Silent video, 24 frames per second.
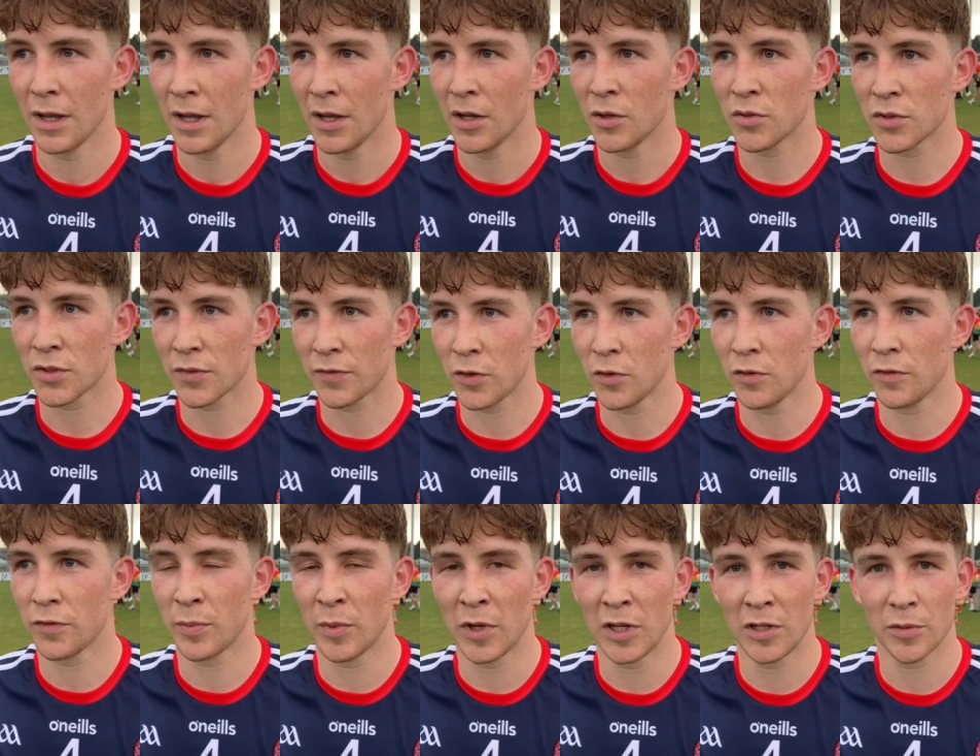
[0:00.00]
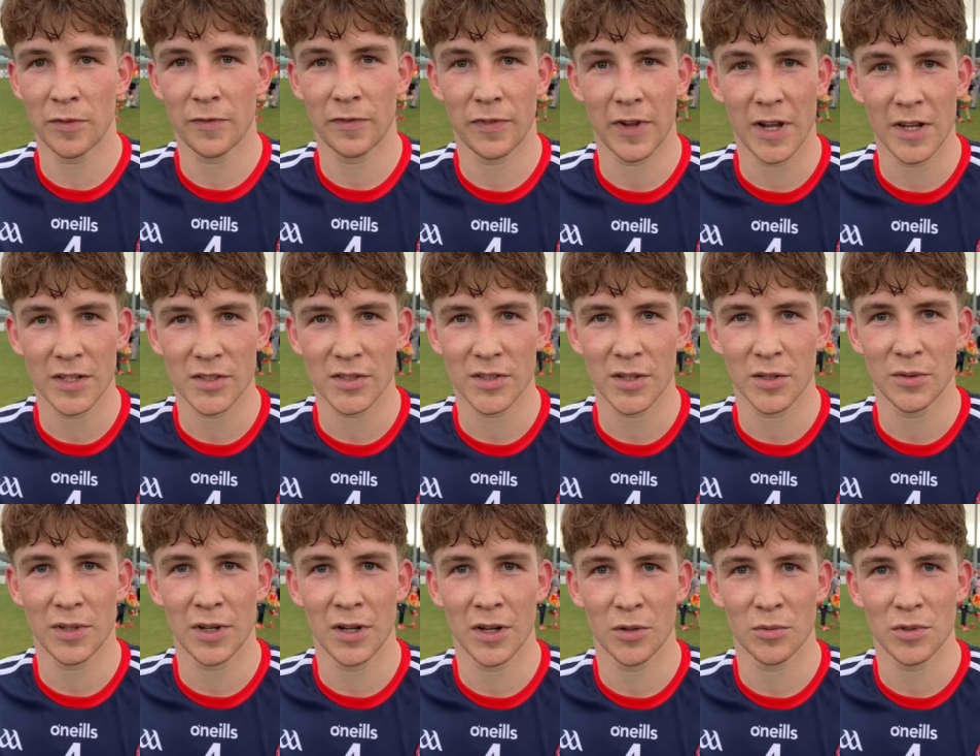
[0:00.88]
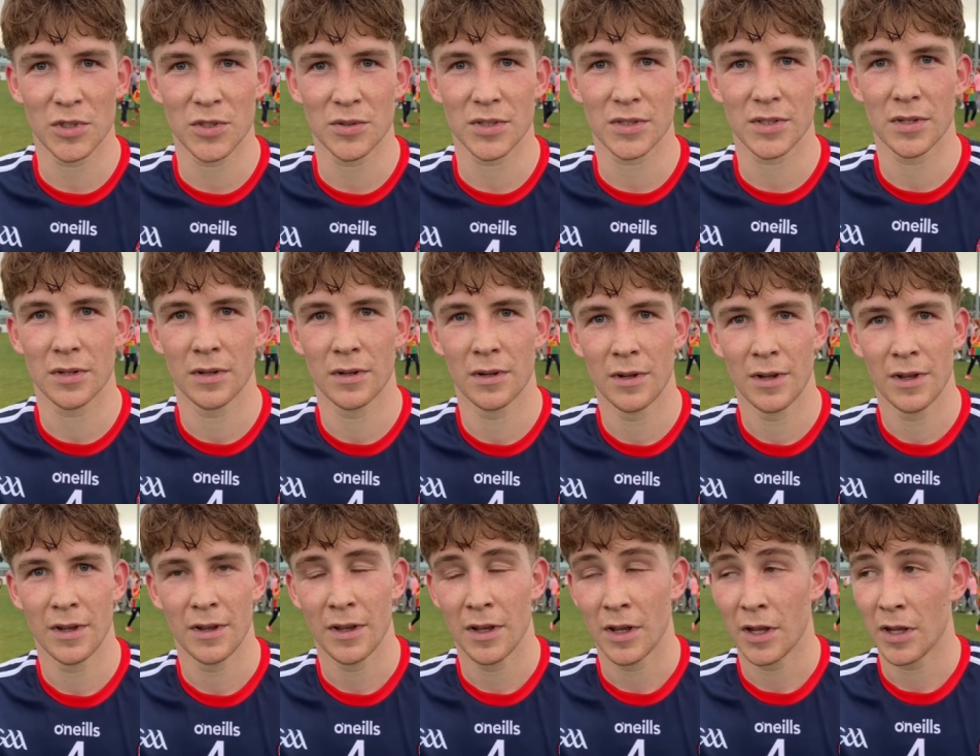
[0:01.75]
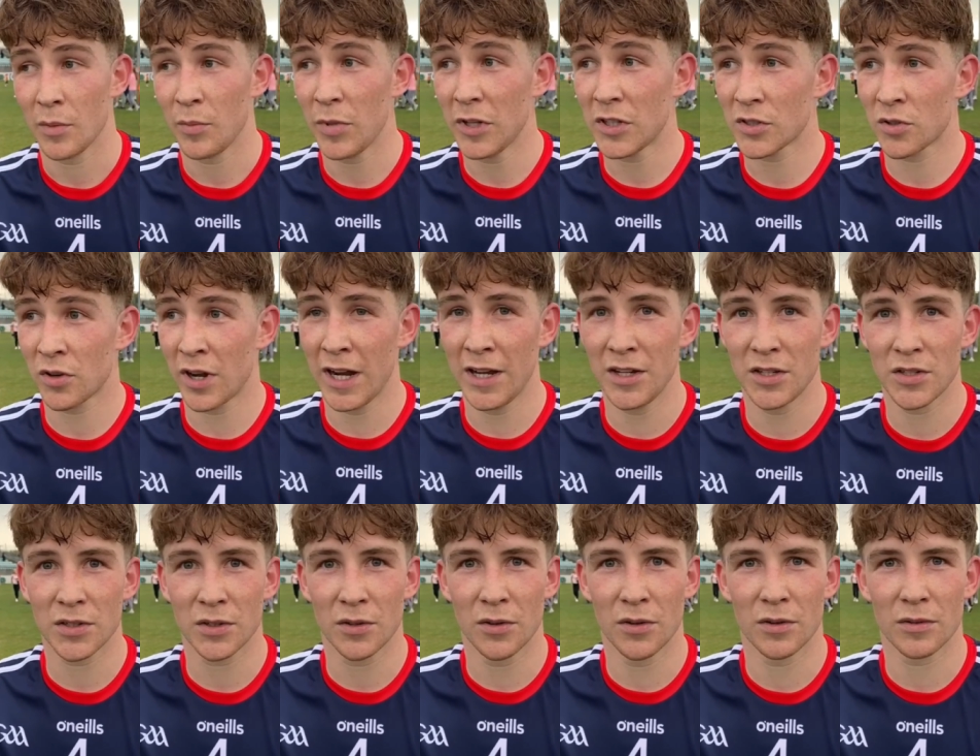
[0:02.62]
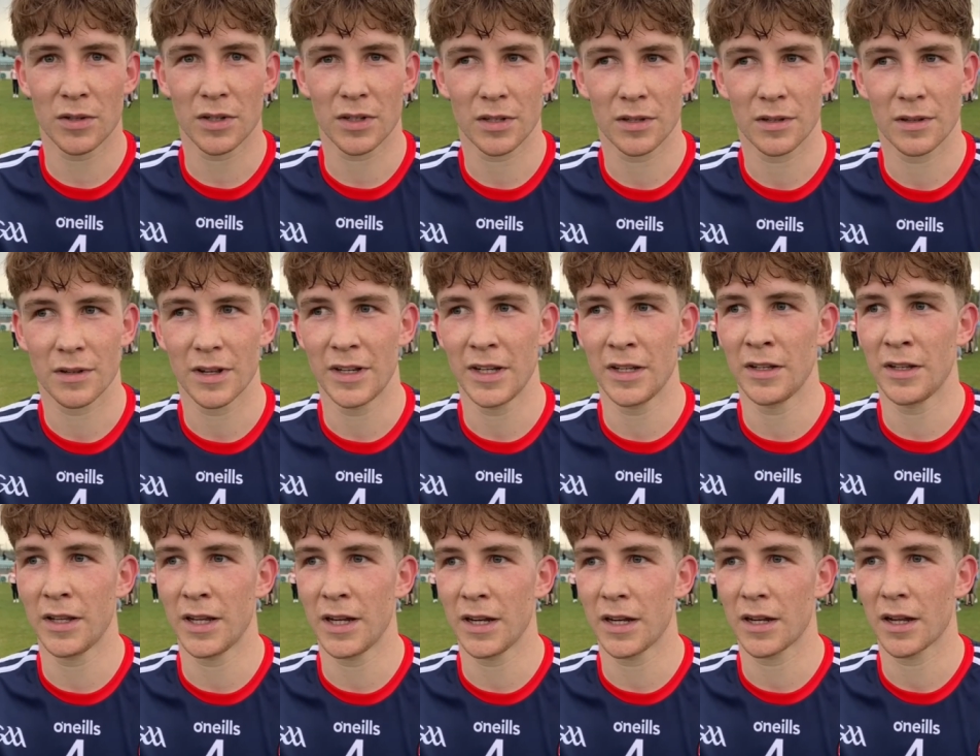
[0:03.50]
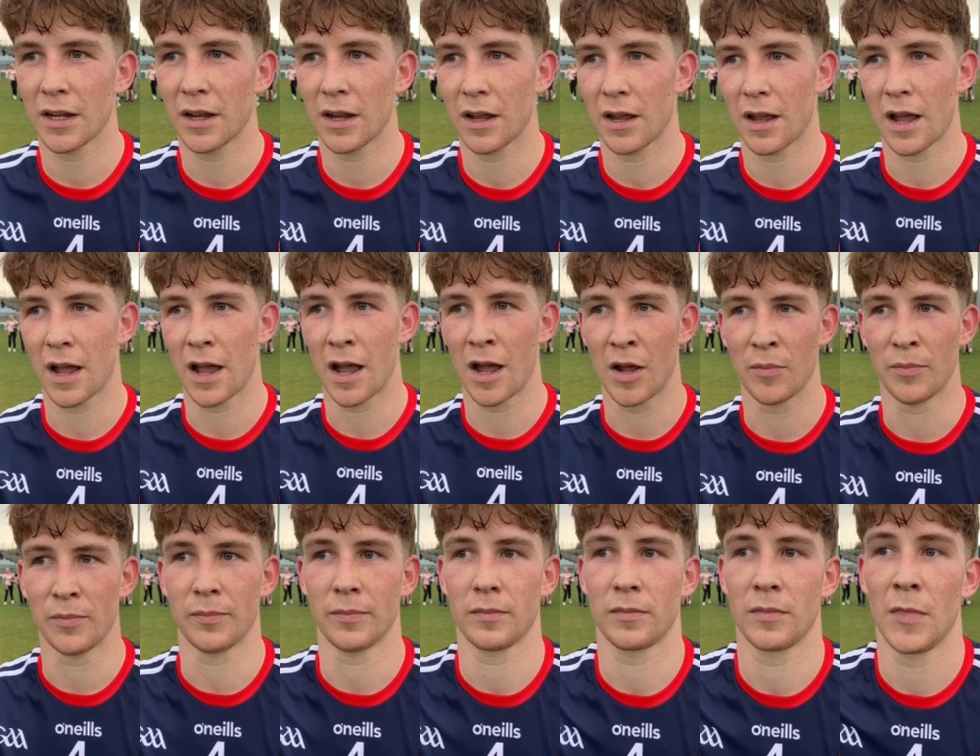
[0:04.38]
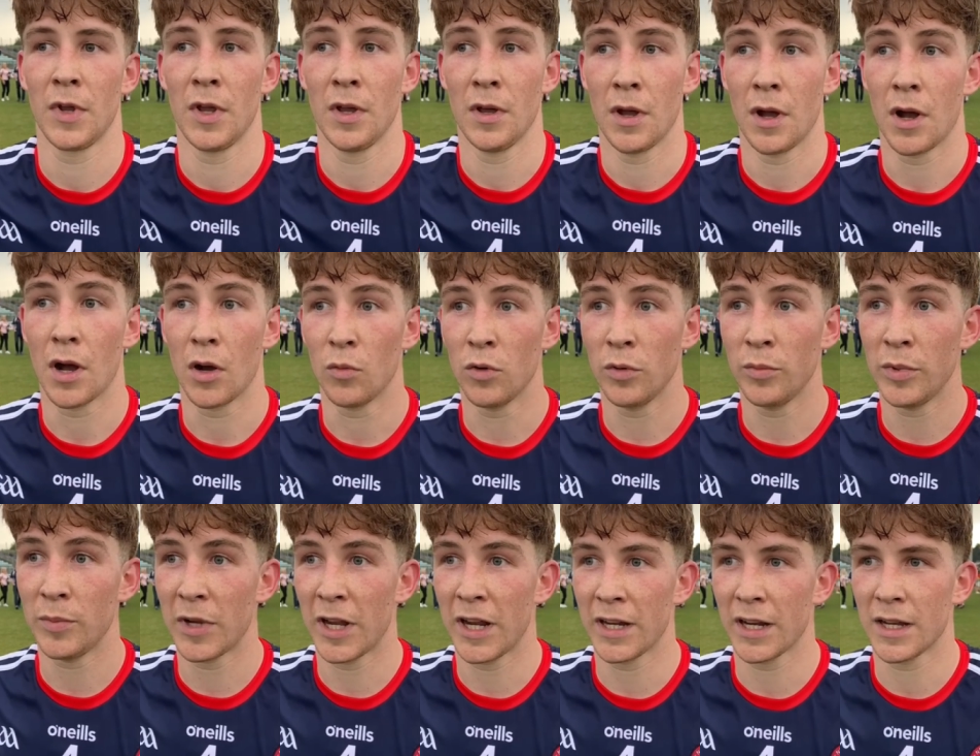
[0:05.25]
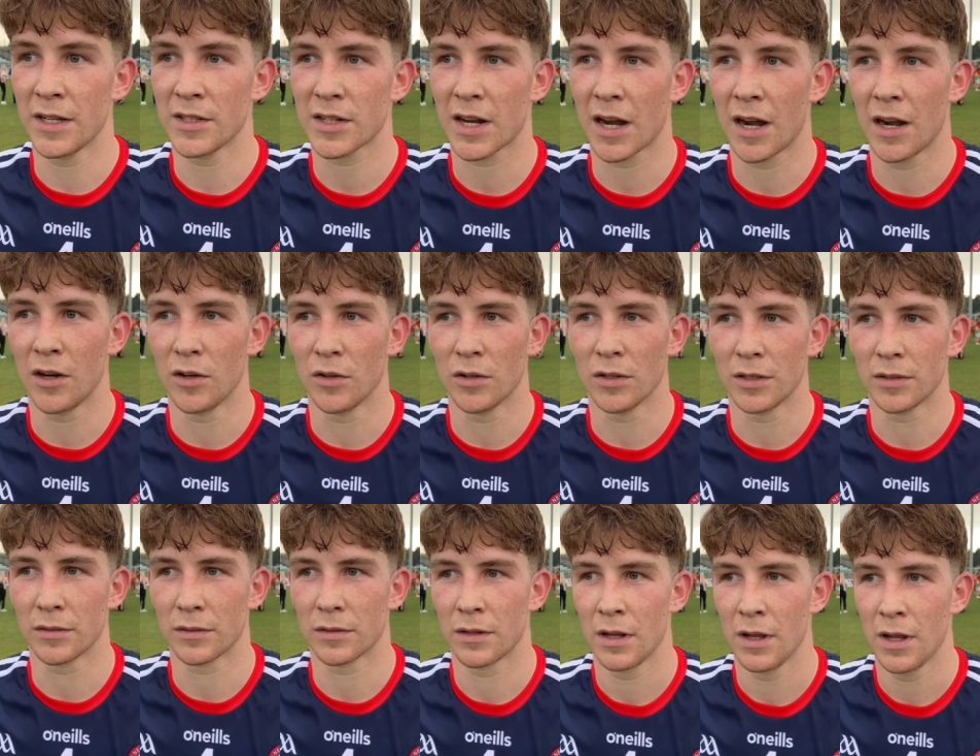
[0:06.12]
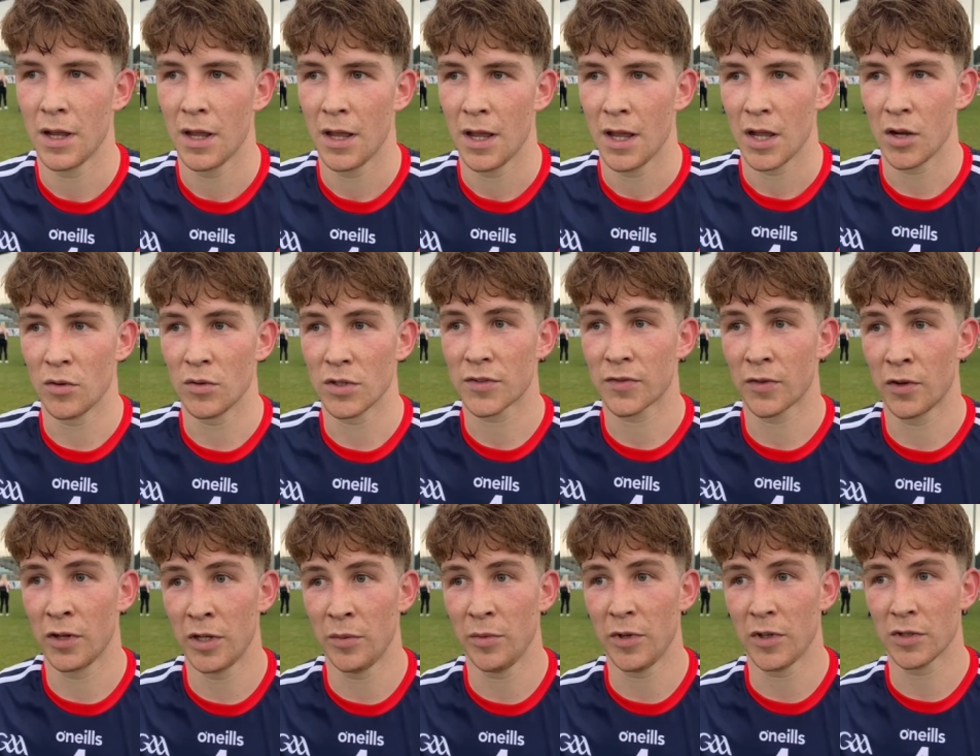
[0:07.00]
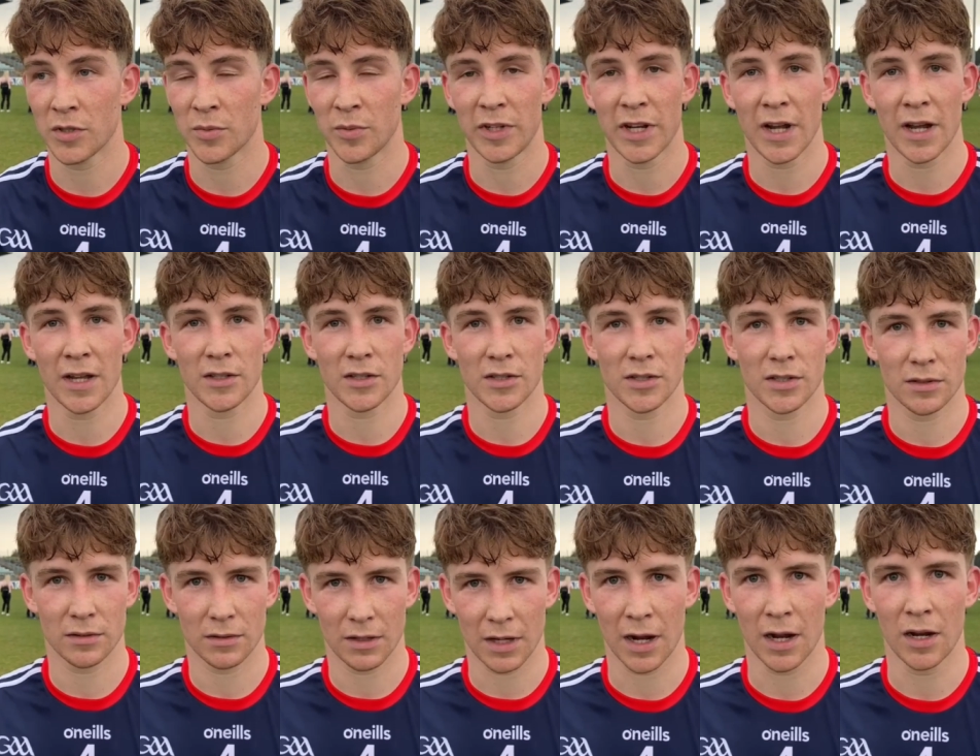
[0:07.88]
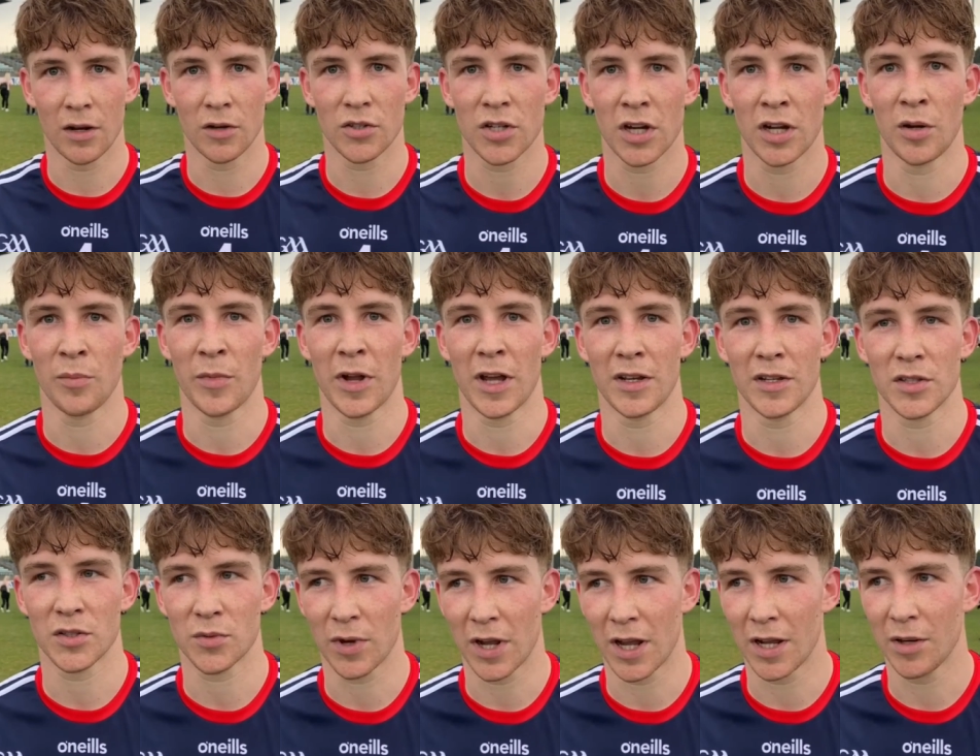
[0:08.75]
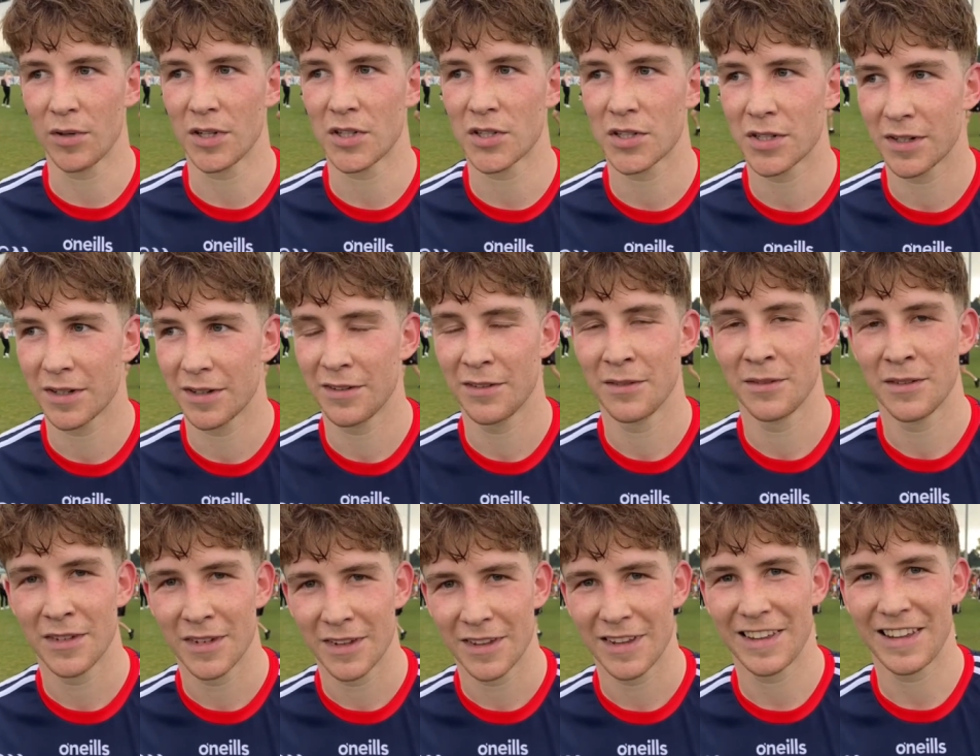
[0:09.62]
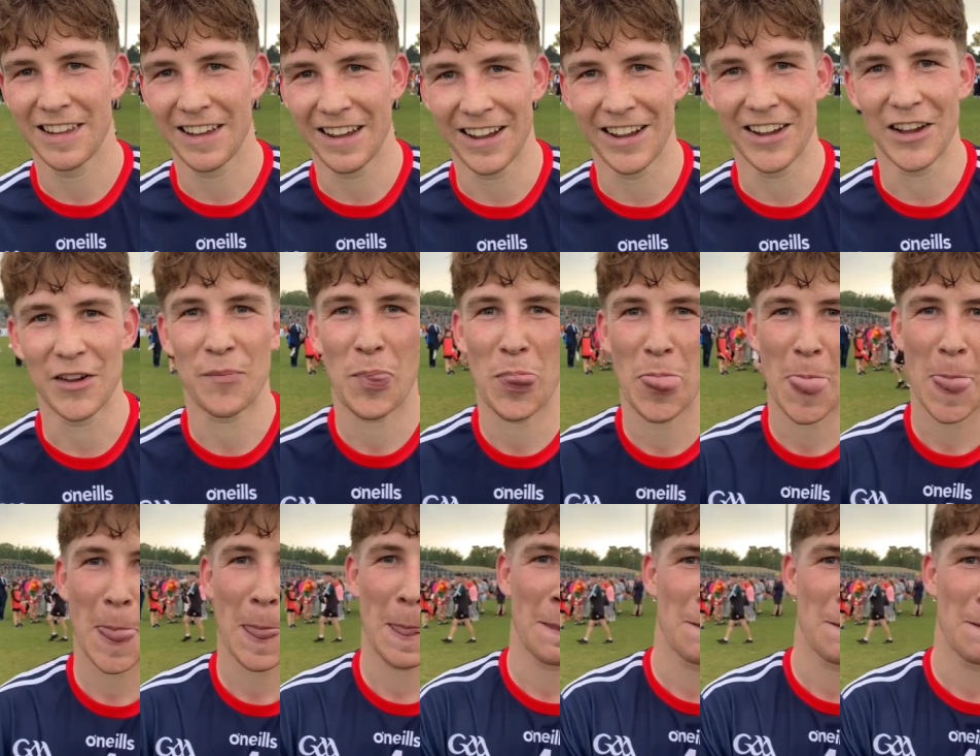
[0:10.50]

there's a few familiar faces out there, which is a bit strange, you know. I didn't think um, I would be playing against Carlow, and it was funny because my dad's Carlow's Herman as well. that. yeah. Your,